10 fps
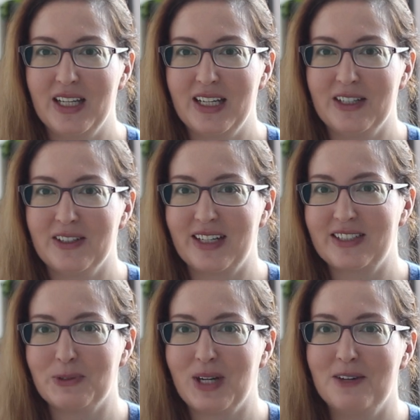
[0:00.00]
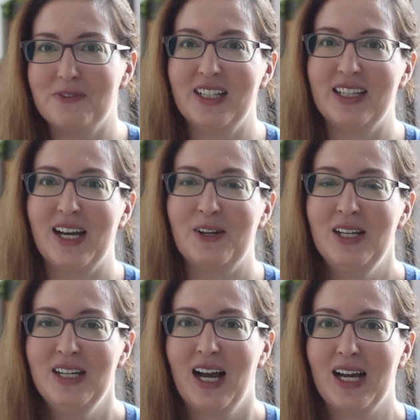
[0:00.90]
think you're like so confident now.
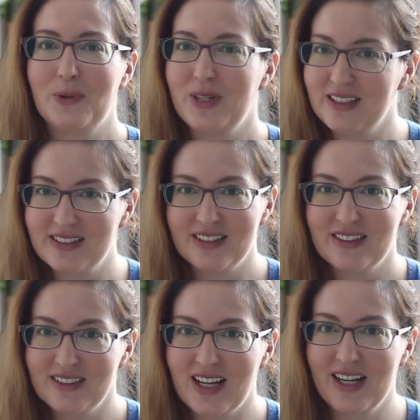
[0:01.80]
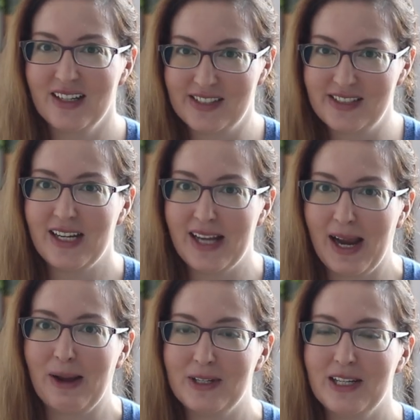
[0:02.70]
I always kind of stay
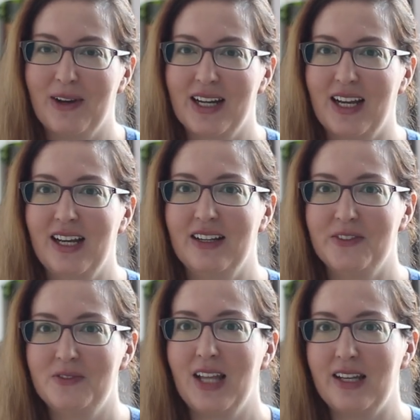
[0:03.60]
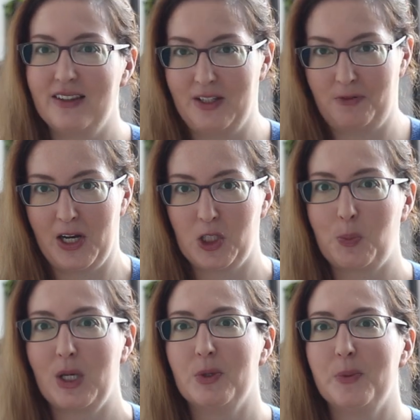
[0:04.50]
down, you know, I kind of let the
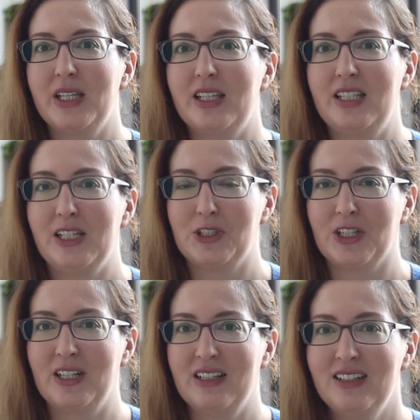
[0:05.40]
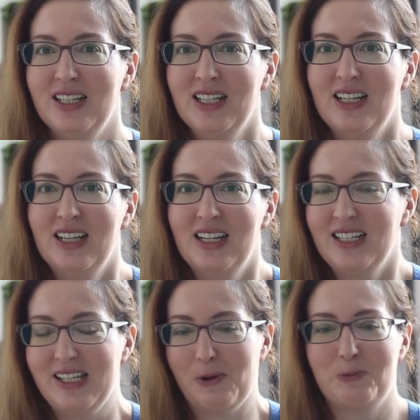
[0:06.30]
French people be the teacher and,
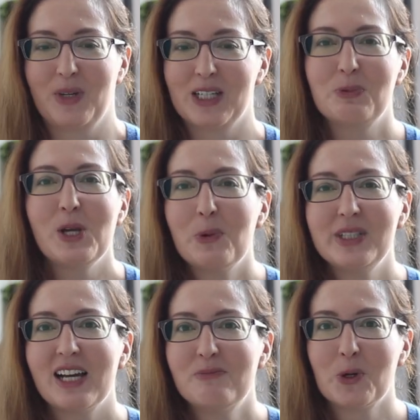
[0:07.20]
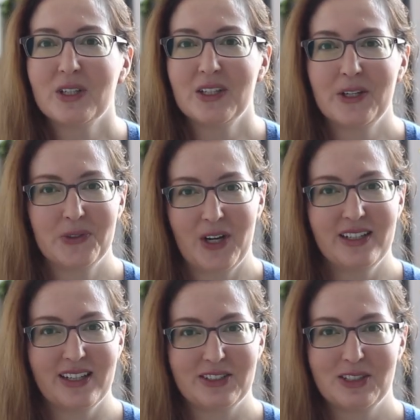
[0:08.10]
you know, because we always have more to learn,
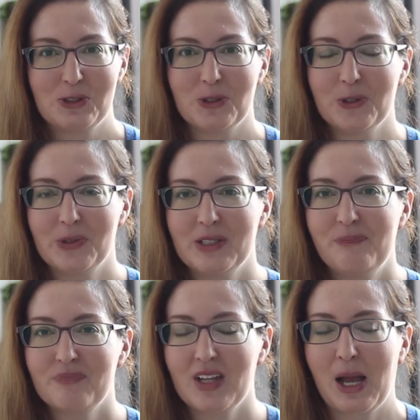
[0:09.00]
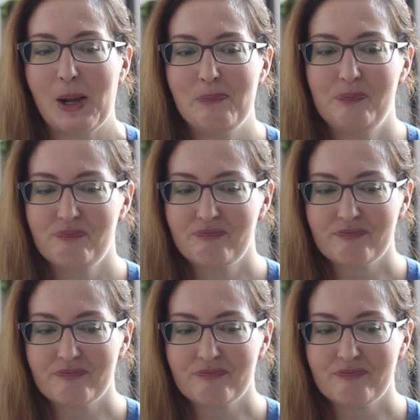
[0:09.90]
right? That's the truth. Um,